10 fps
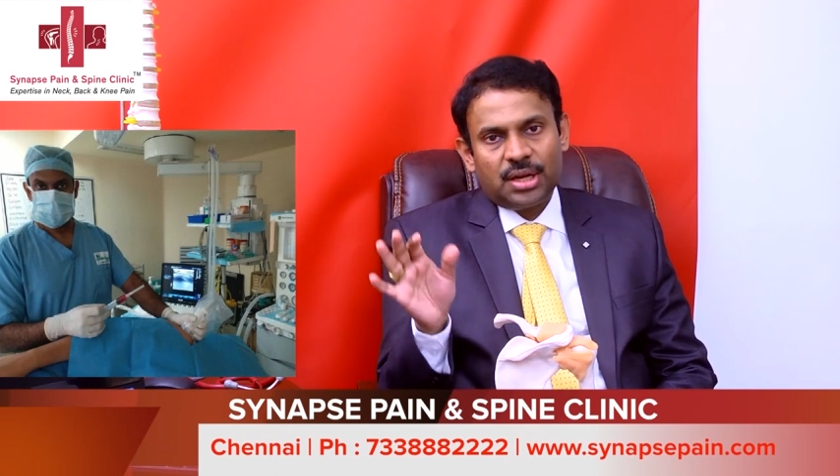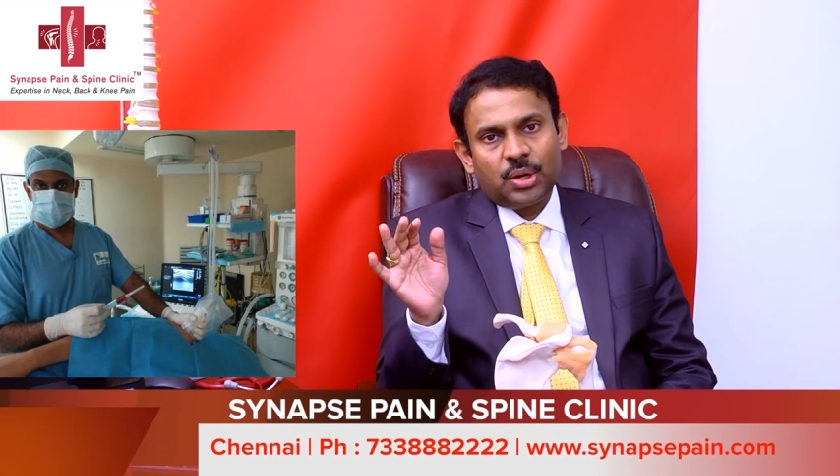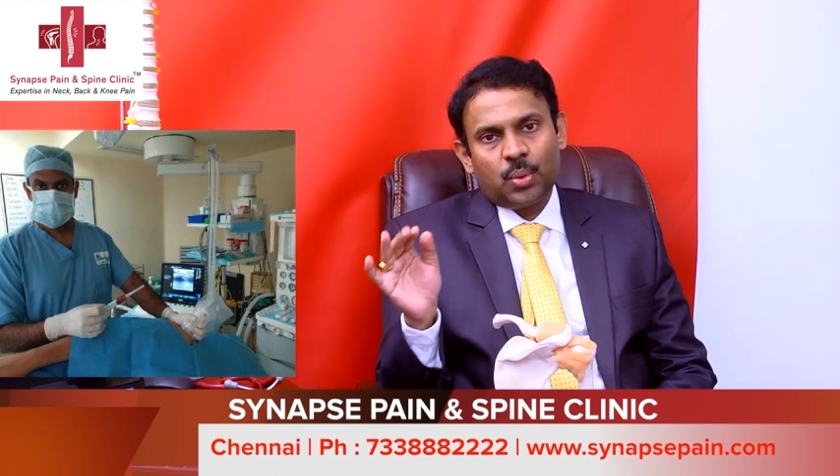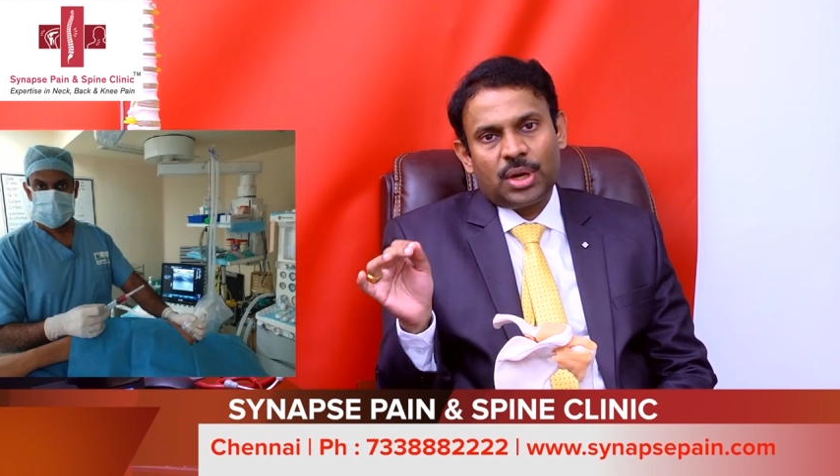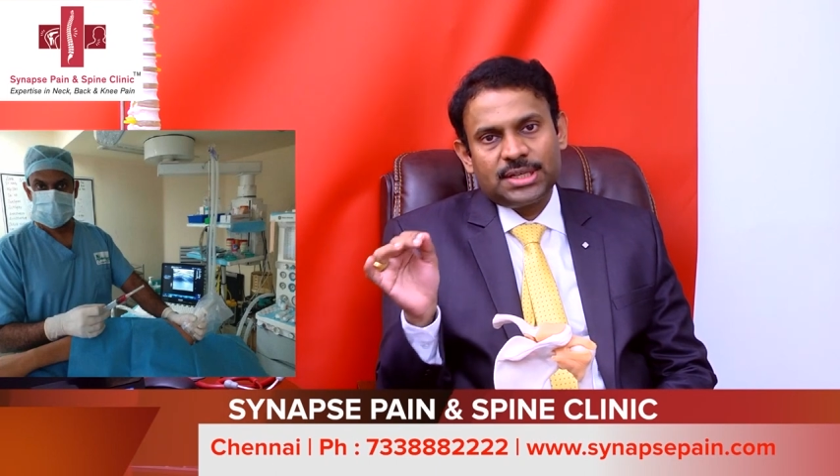
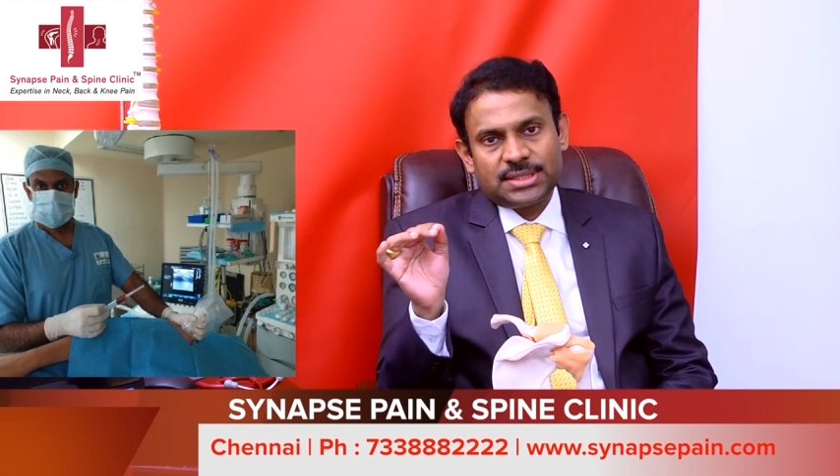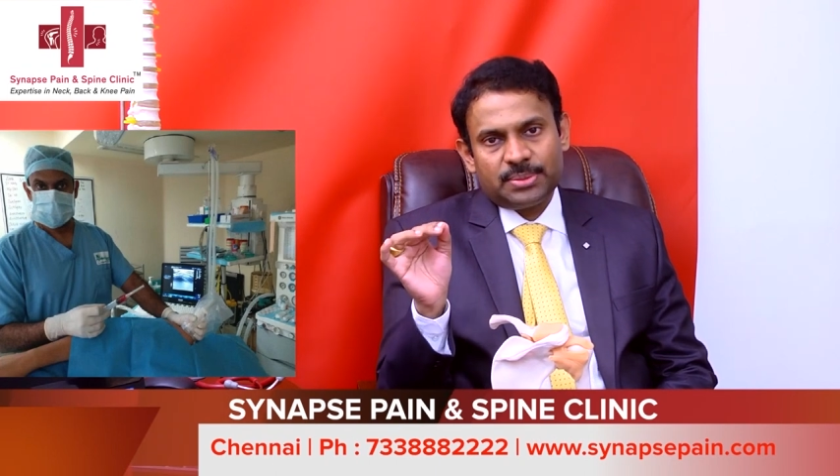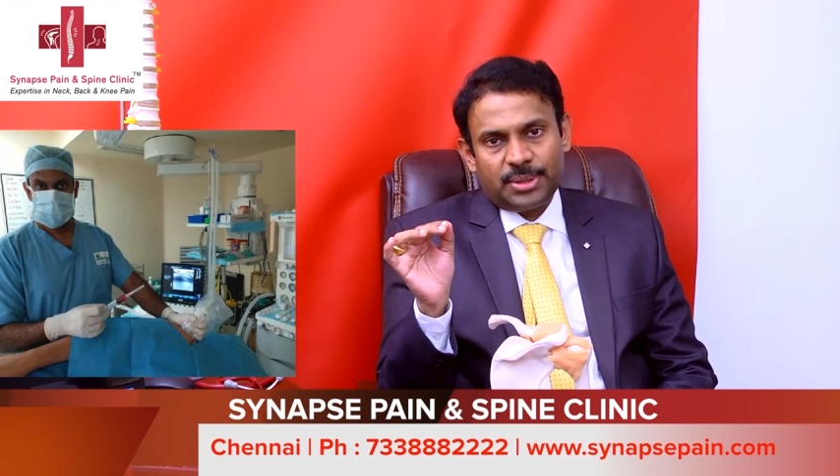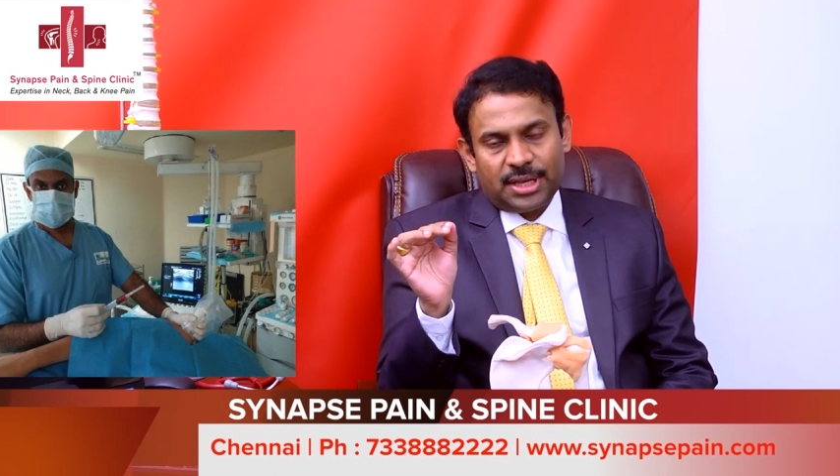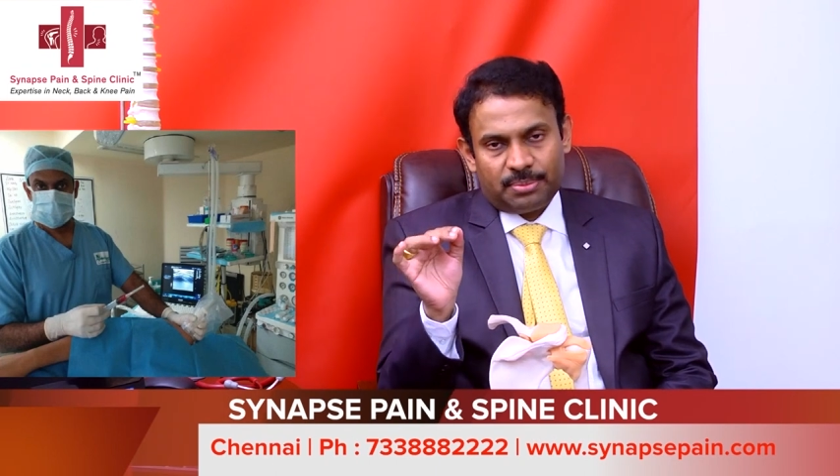Now once
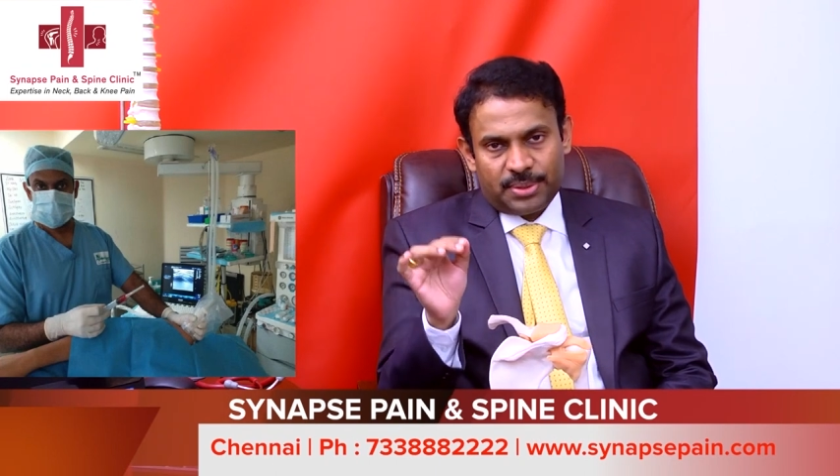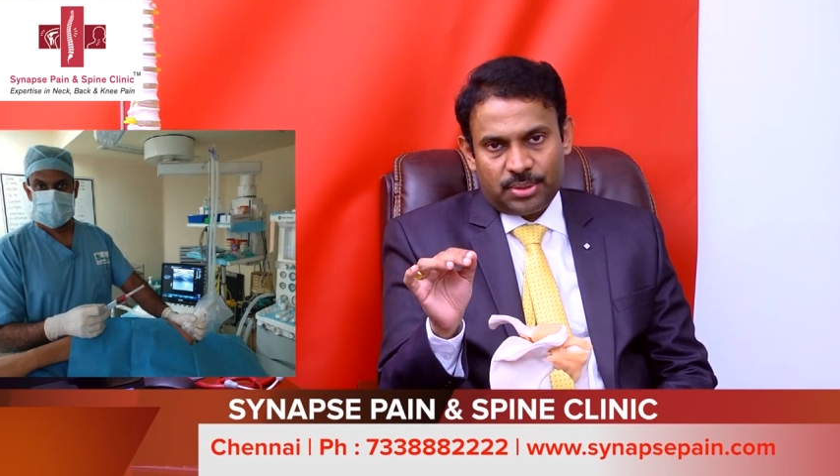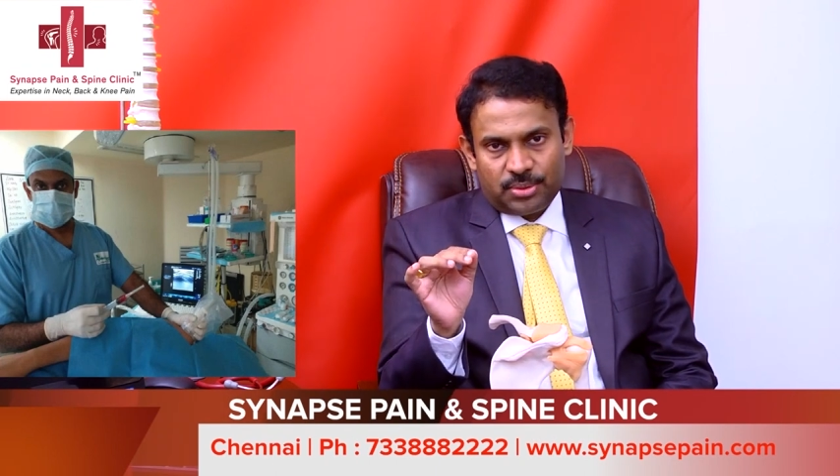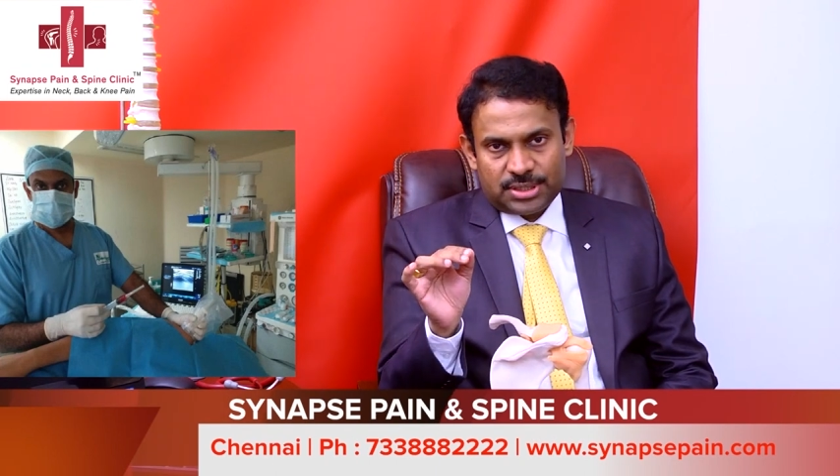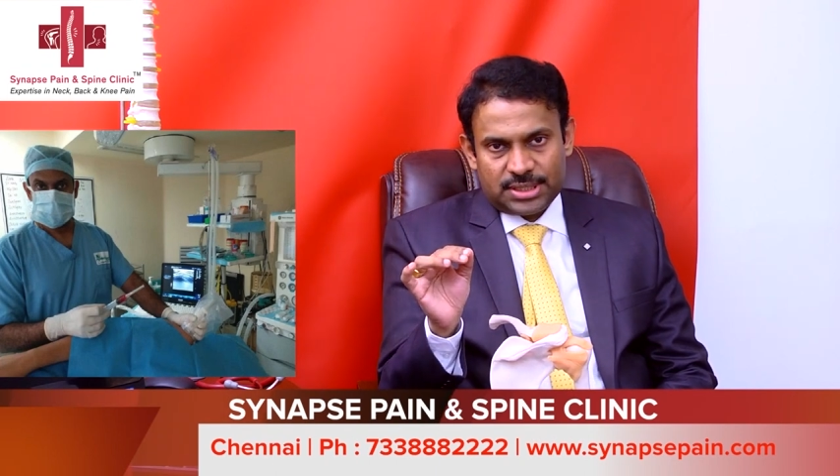the PRP
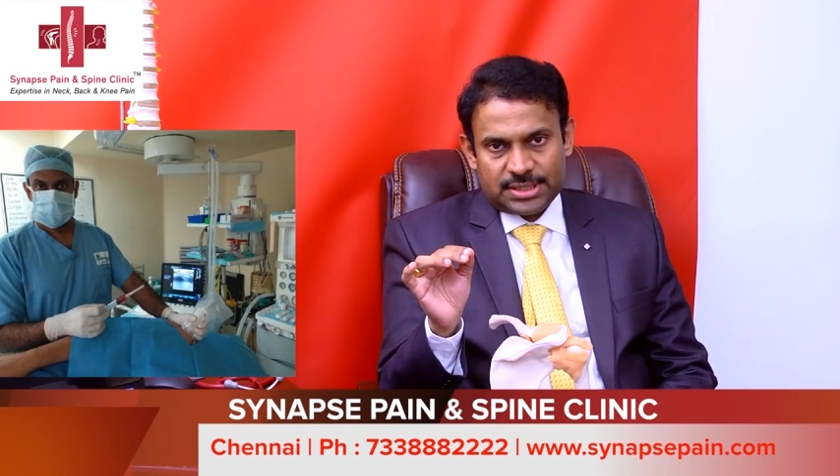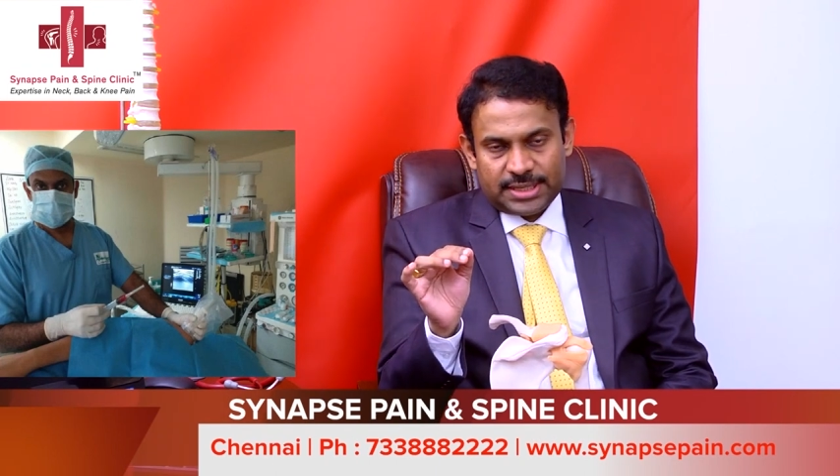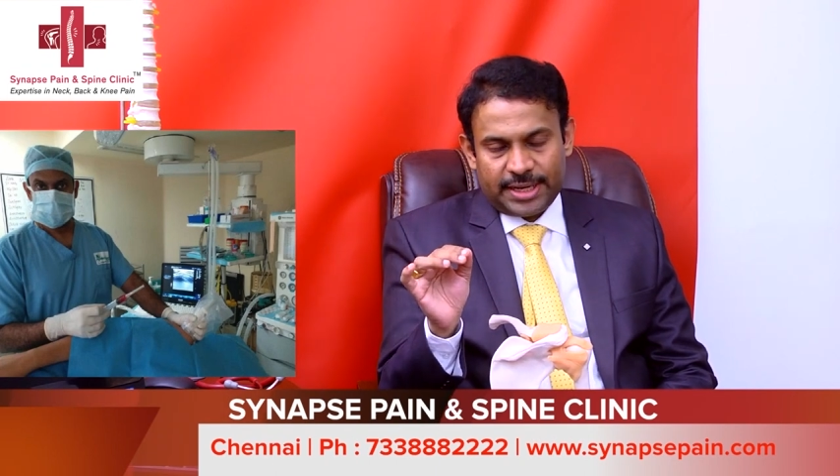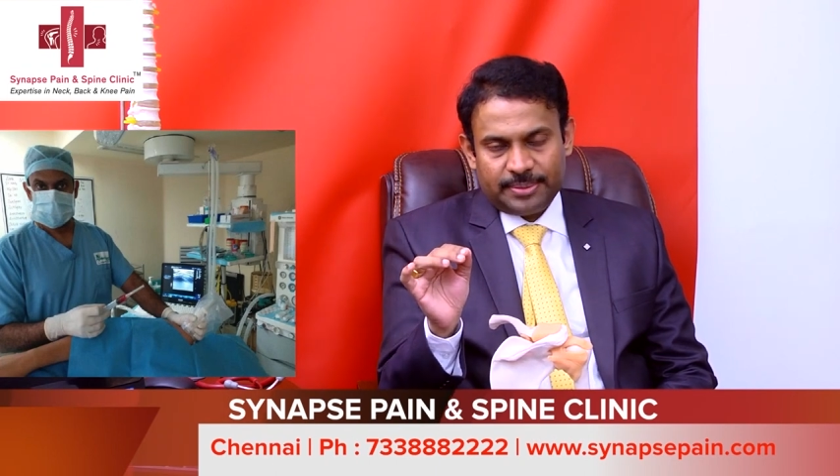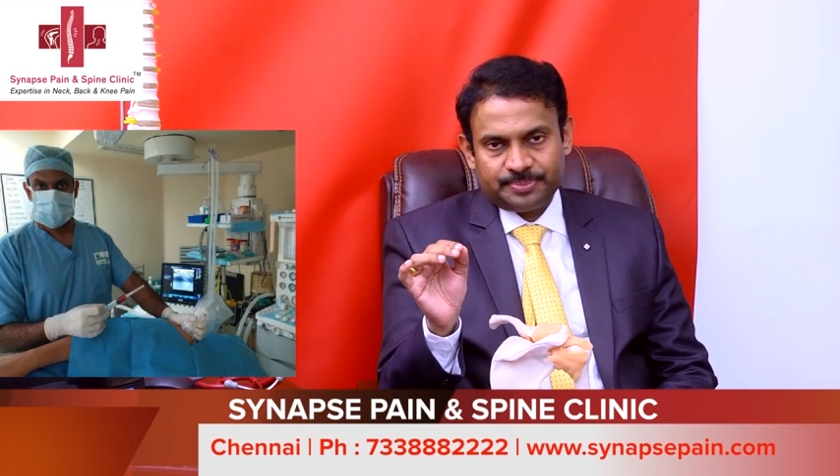goes
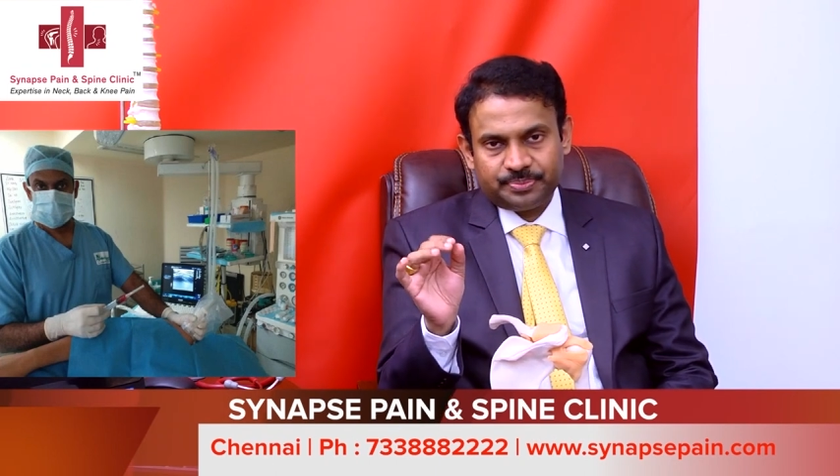inside,